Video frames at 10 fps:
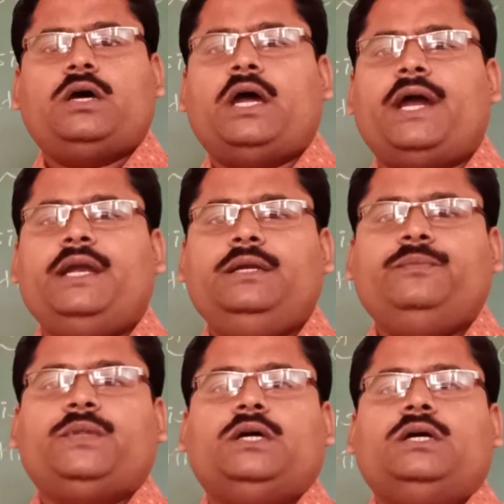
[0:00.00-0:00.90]

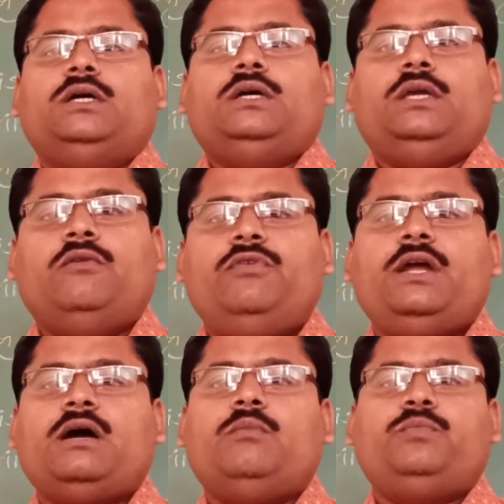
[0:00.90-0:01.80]
And
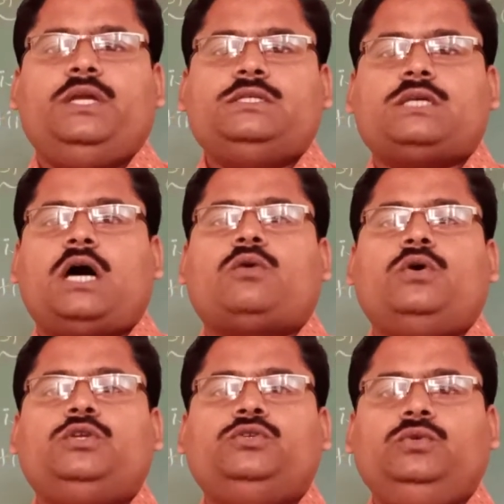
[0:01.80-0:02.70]
every companies are
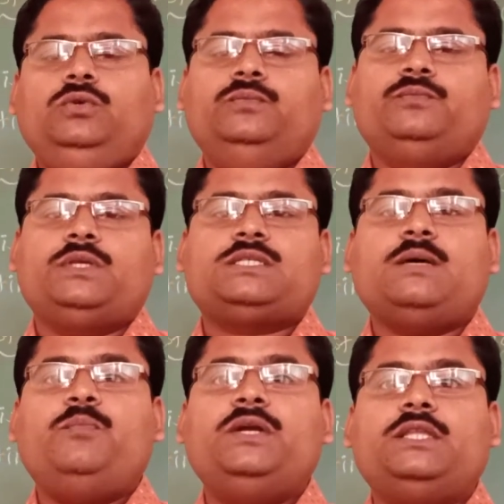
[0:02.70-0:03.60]
going to
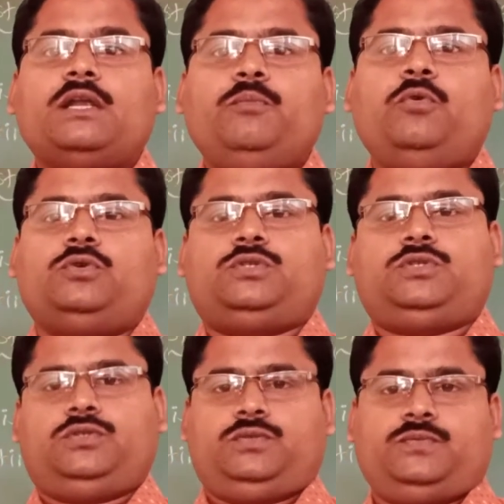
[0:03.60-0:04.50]
submit the
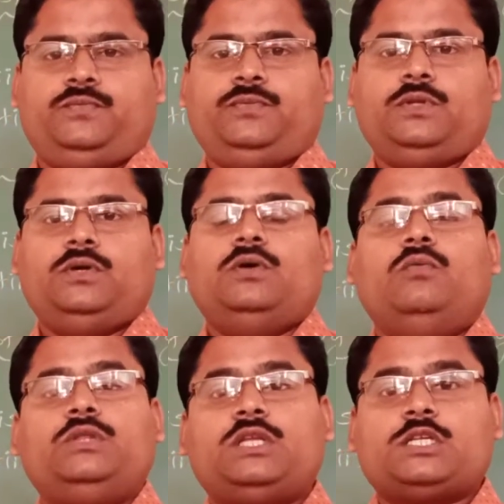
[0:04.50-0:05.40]
reports
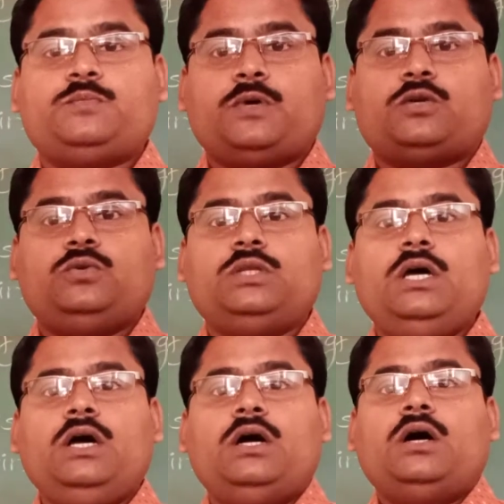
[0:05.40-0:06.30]
with respect to
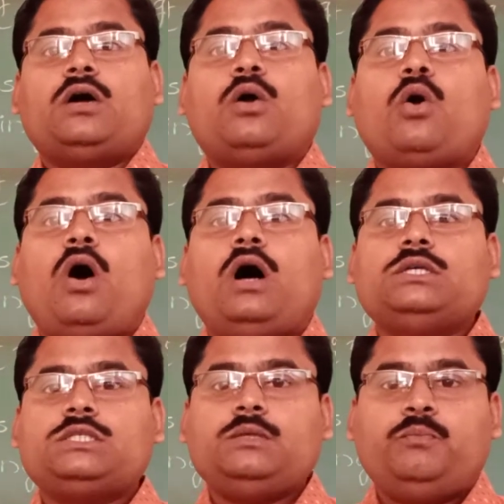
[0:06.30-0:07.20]
the
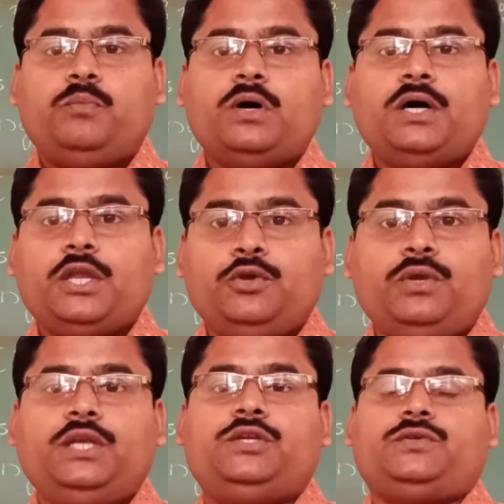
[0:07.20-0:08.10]
cost per
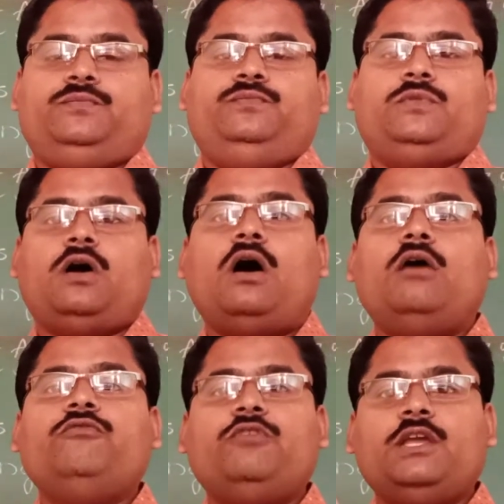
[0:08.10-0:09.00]
unit
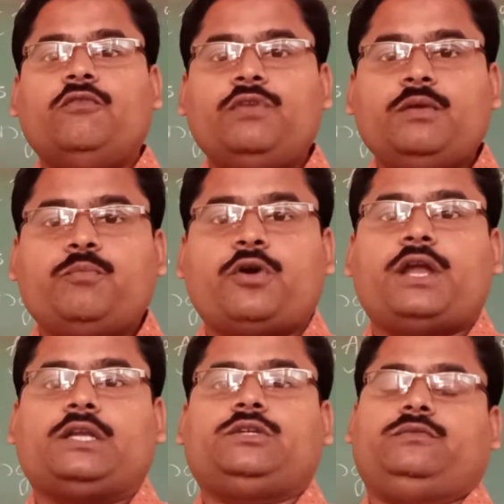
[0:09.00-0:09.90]
of every
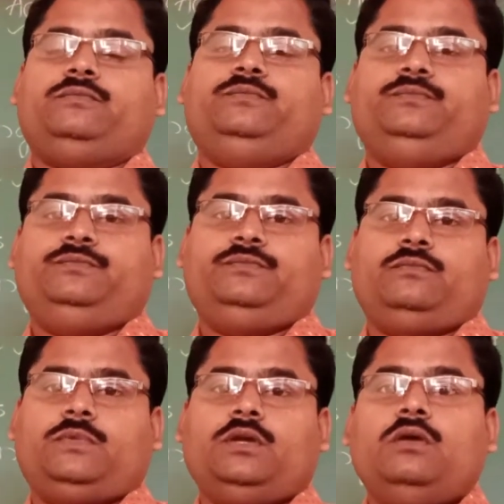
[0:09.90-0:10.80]
product,
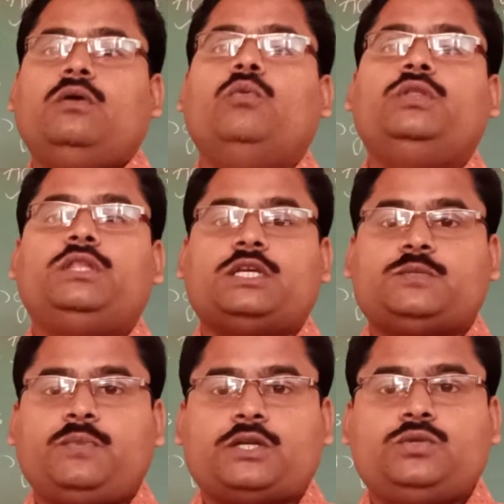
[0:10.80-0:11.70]
with
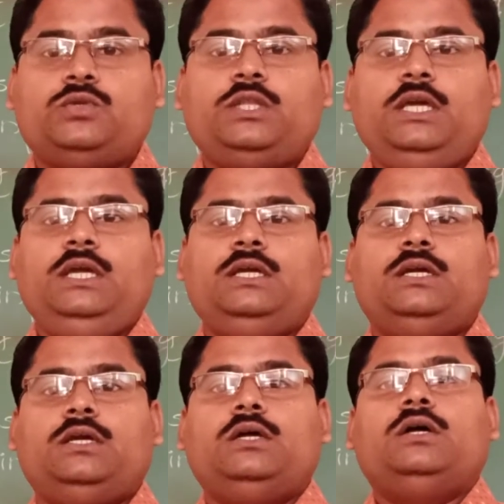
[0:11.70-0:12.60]
respect to
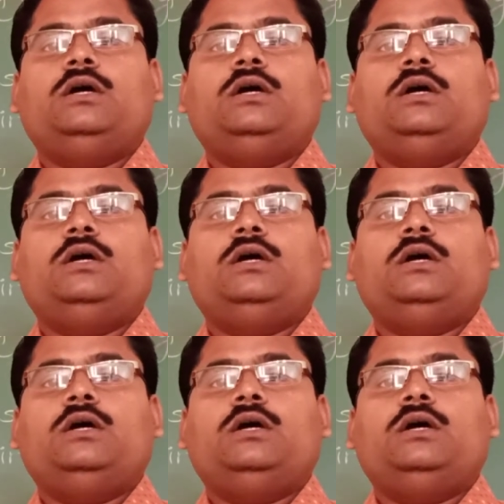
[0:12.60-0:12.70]
the